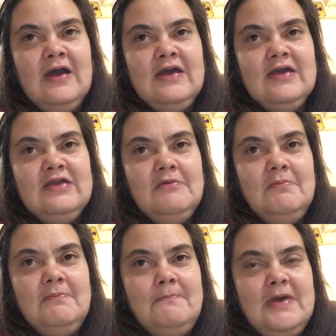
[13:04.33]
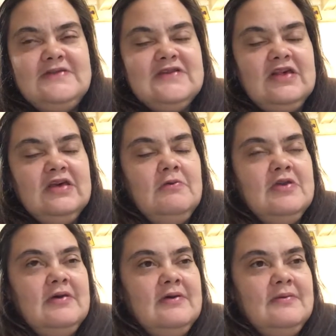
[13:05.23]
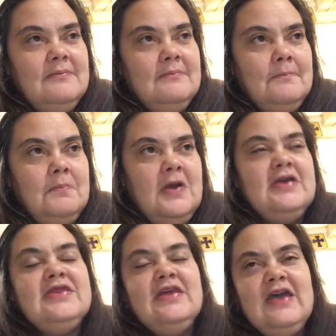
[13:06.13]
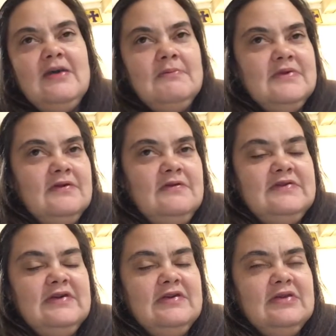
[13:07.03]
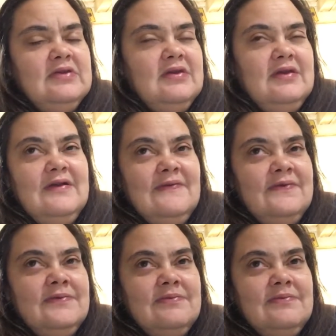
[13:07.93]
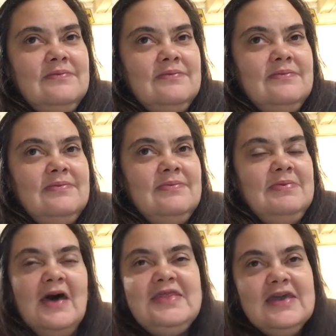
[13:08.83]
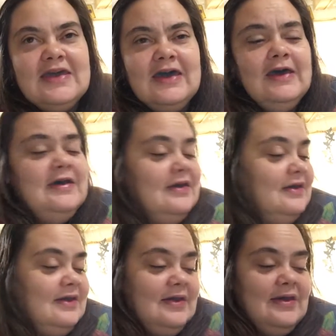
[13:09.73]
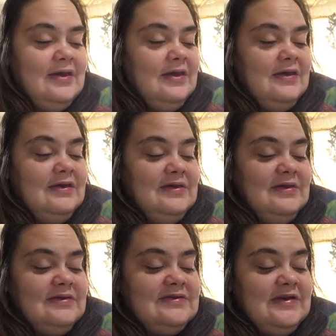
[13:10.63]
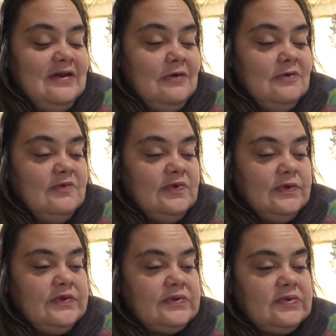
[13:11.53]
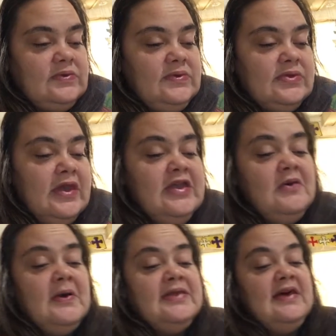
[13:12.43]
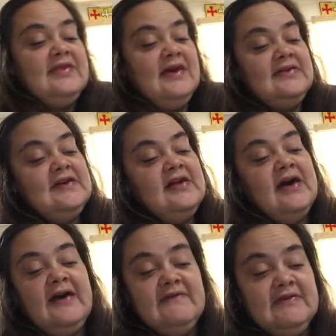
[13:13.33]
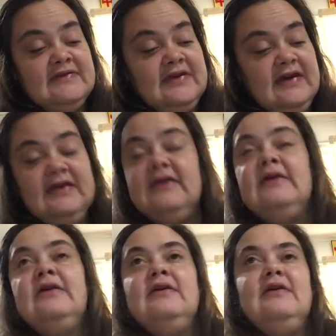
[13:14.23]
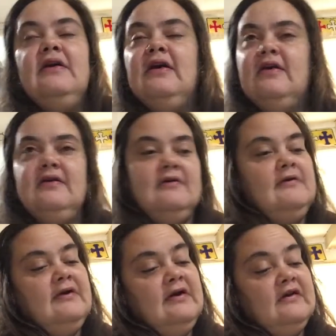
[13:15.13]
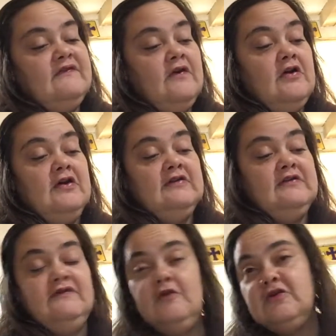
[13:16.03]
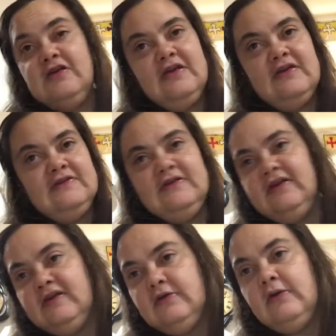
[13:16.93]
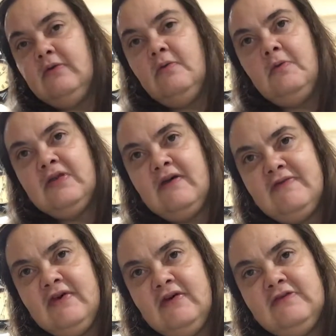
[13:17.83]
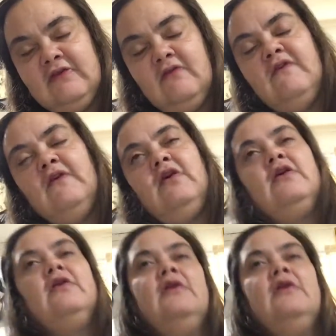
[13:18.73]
and you basically want to break the dams loose, and nothing. So, anyway, that's all I have to say as far as 14 days in, what I've thought so far.